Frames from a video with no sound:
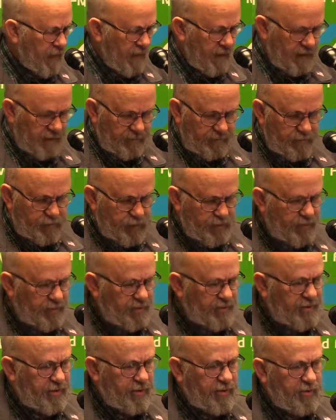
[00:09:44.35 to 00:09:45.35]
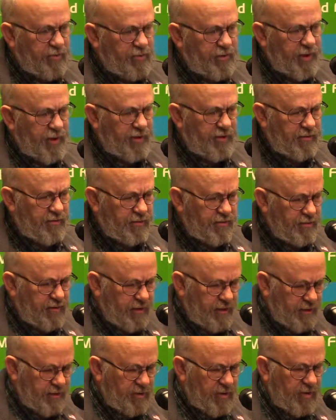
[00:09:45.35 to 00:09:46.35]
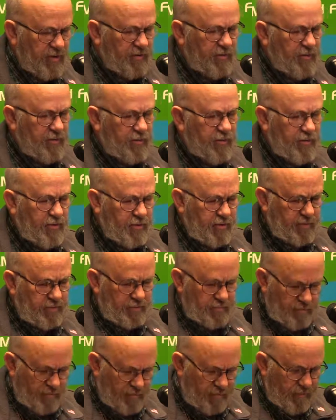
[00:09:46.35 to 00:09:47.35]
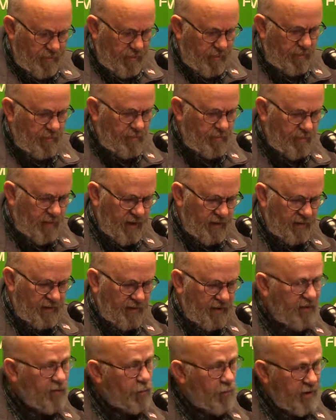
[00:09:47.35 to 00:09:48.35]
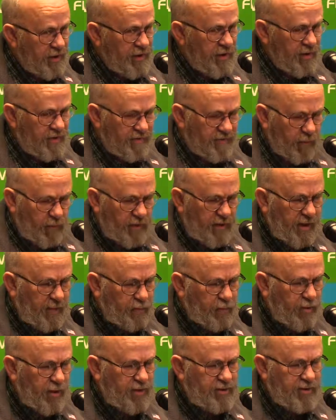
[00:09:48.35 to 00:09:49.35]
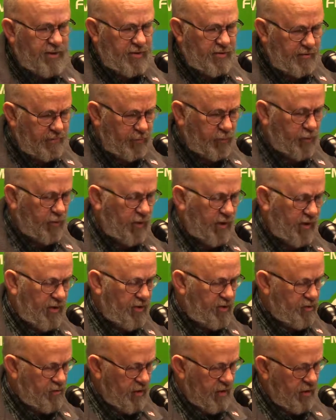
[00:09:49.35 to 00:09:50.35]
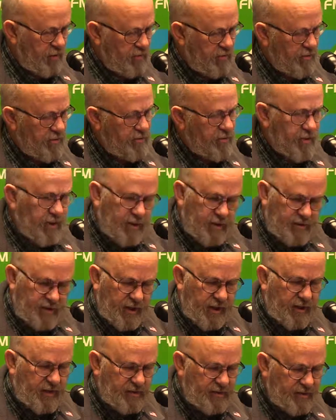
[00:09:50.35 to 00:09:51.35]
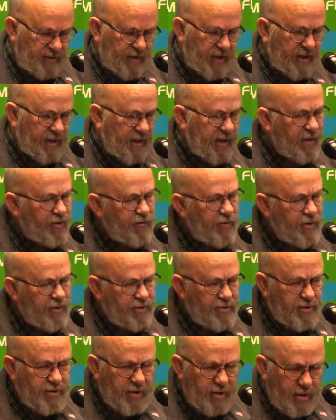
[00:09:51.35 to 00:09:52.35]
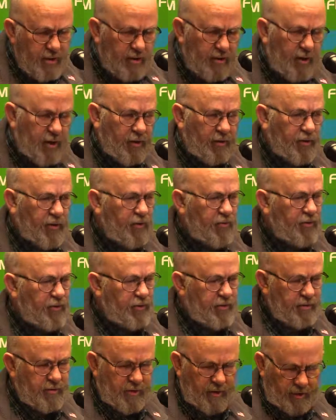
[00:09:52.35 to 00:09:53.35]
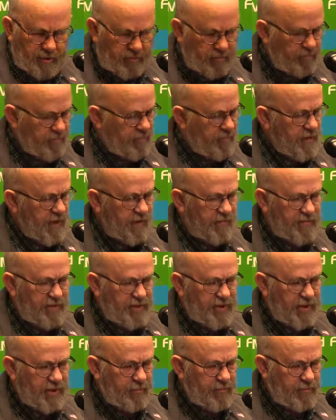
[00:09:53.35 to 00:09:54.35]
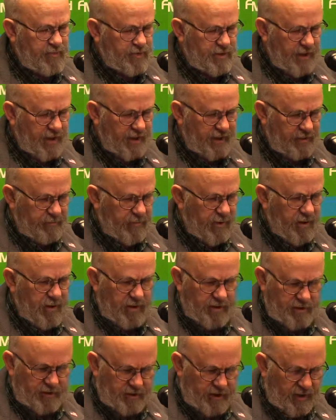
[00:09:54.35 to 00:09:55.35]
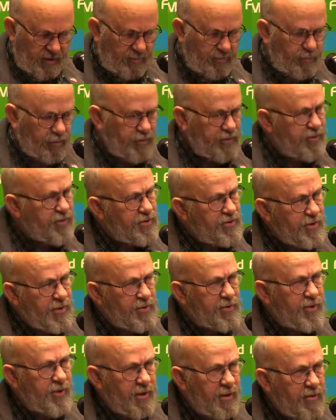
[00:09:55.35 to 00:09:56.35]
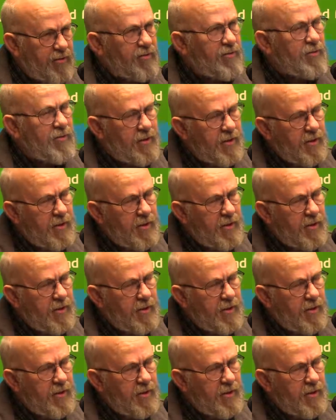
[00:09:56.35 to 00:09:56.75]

and put the material together, get all the everything that we need for that project, put it on a trailer, and take it to that address, unload it, and have a team standing by and put this thing together.